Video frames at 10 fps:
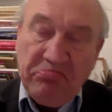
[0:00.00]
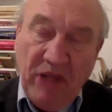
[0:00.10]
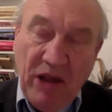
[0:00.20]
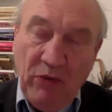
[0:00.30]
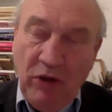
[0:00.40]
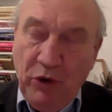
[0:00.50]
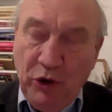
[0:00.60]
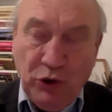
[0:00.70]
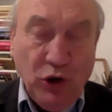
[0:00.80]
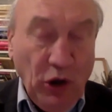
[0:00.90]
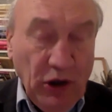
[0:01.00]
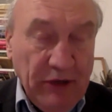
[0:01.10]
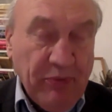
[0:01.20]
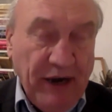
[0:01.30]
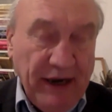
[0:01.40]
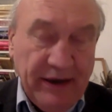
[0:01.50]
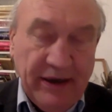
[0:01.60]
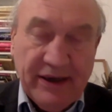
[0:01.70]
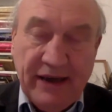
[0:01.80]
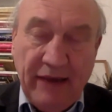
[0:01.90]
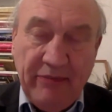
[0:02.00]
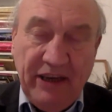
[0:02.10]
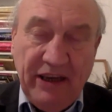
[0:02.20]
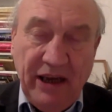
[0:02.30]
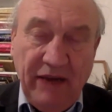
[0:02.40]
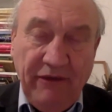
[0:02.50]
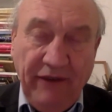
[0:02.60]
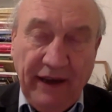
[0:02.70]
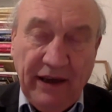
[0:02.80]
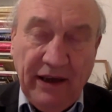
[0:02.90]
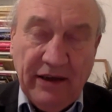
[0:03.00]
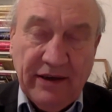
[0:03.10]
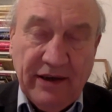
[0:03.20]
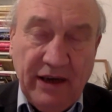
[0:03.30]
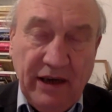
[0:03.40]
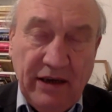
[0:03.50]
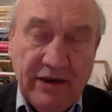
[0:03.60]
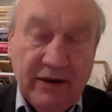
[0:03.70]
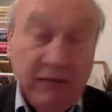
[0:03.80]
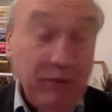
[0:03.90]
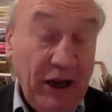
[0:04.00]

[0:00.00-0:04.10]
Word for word: we, we could call it practice. I mean, in fact, it's it's simply